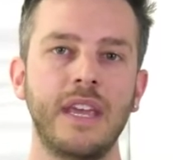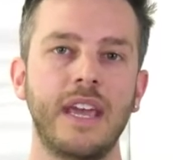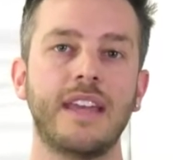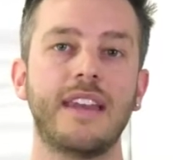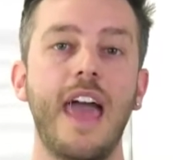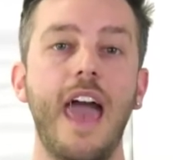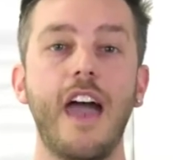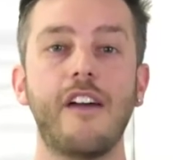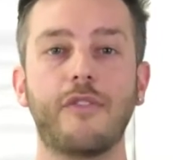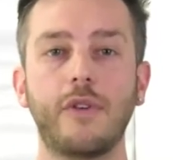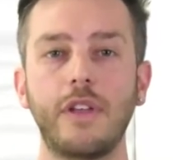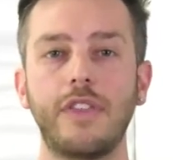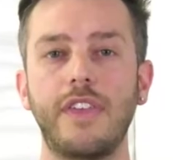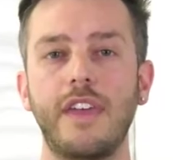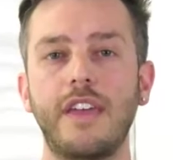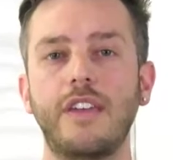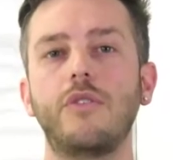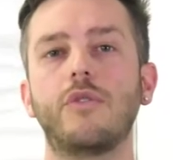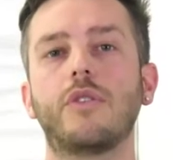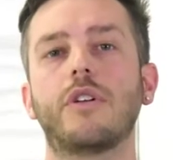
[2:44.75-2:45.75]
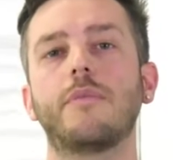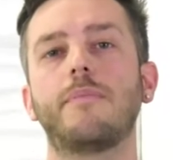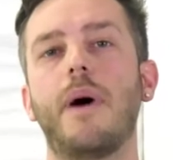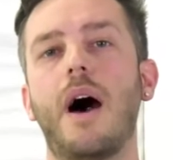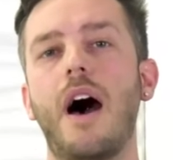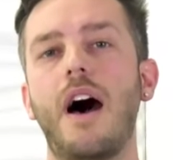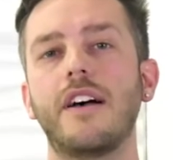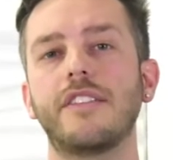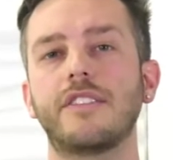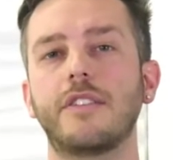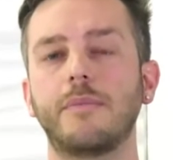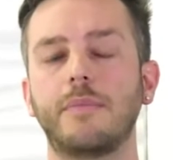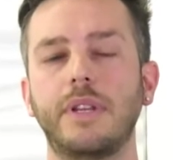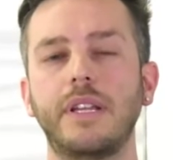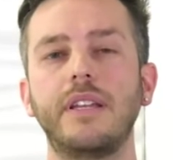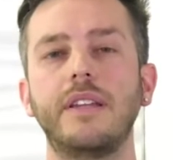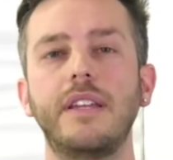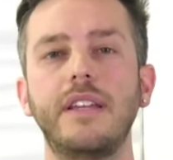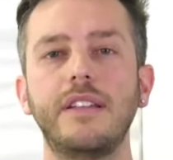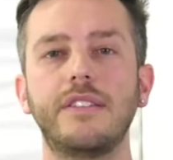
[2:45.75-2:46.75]
and everything you could
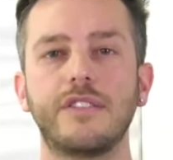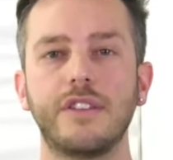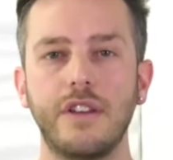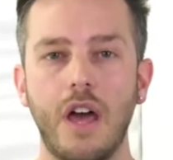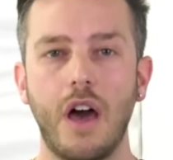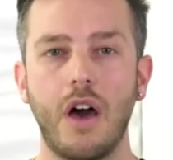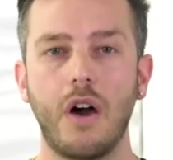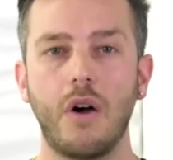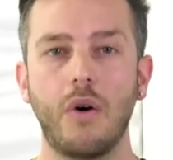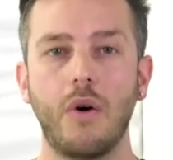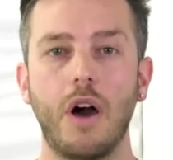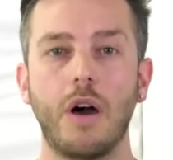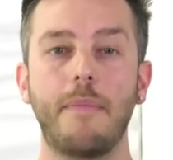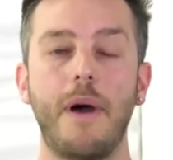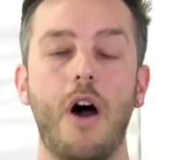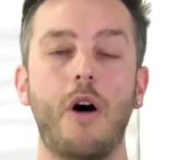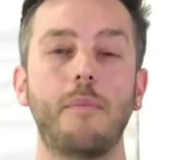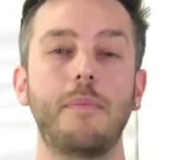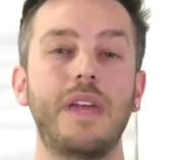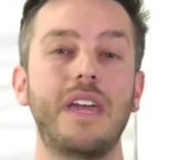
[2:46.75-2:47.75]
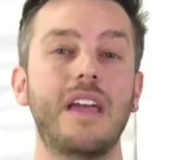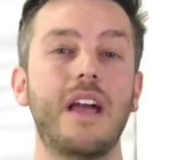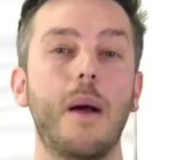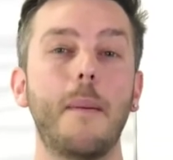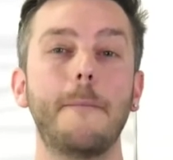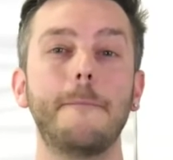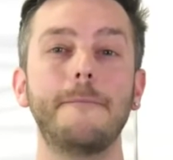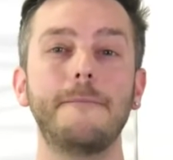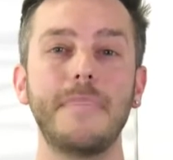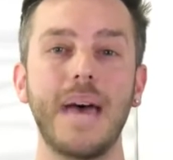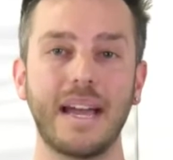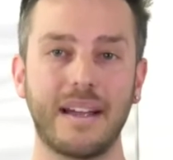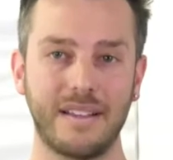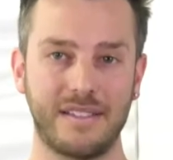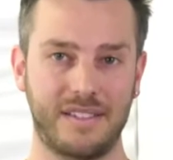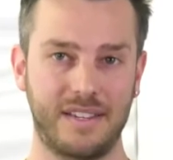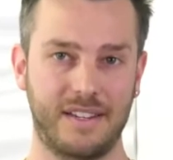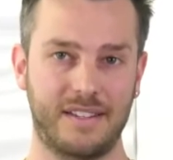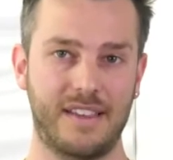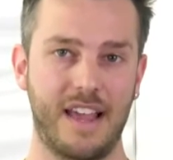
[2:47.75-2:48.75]
possibly need to know about being
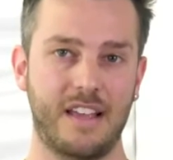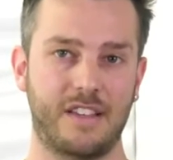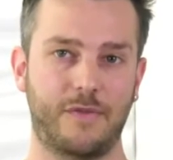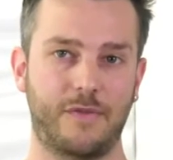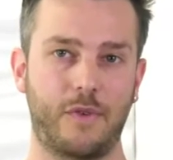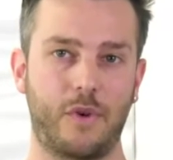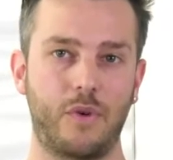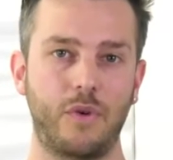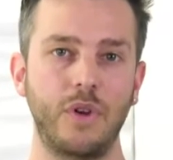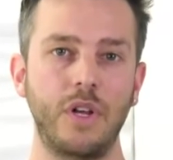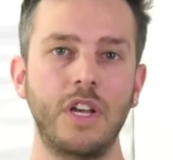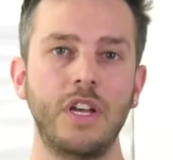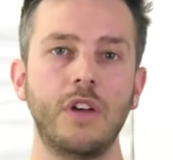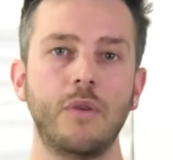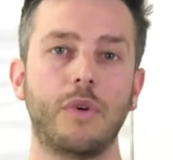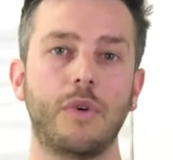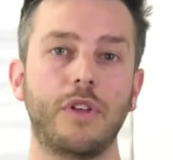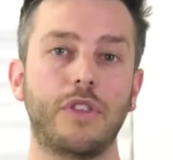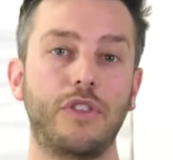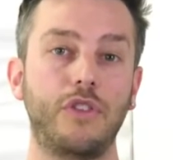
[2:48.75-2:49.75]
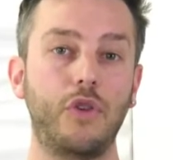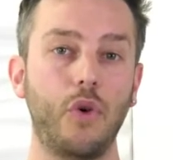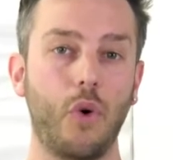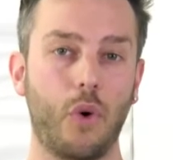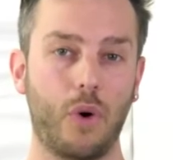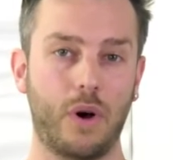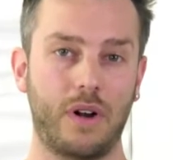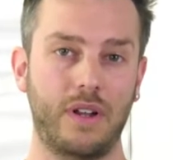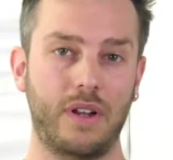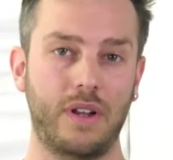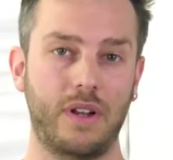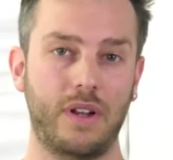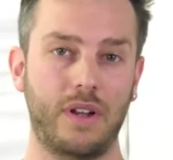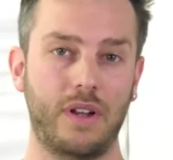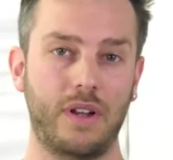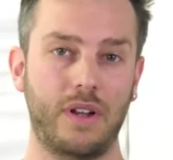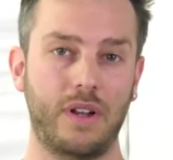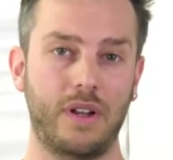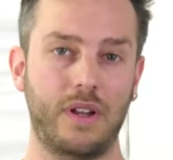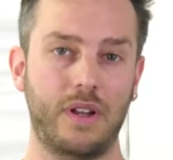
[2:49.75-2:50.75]
mega successful with your
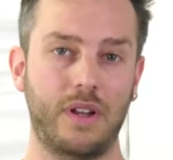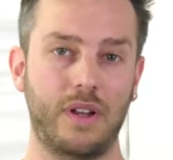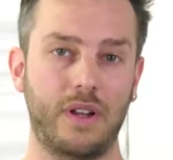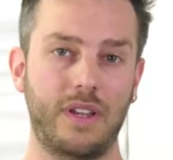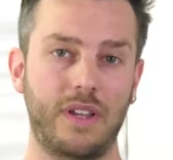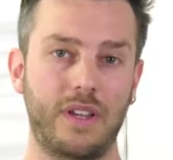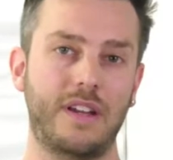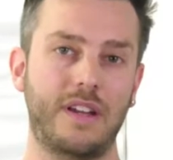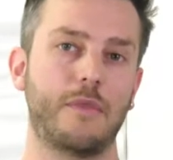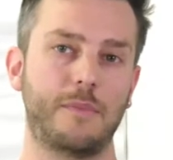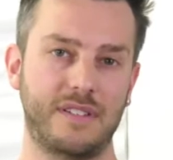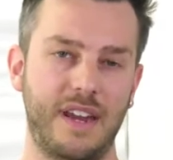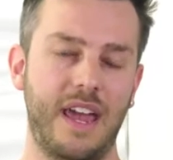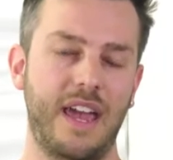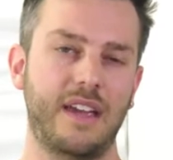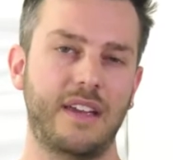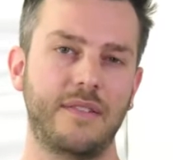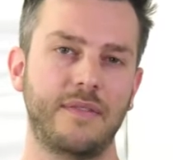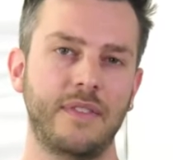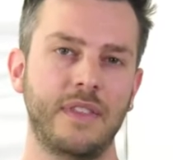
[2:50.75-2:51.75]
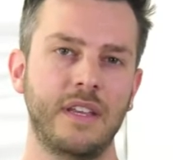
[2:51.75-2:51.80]
e-commerce business today.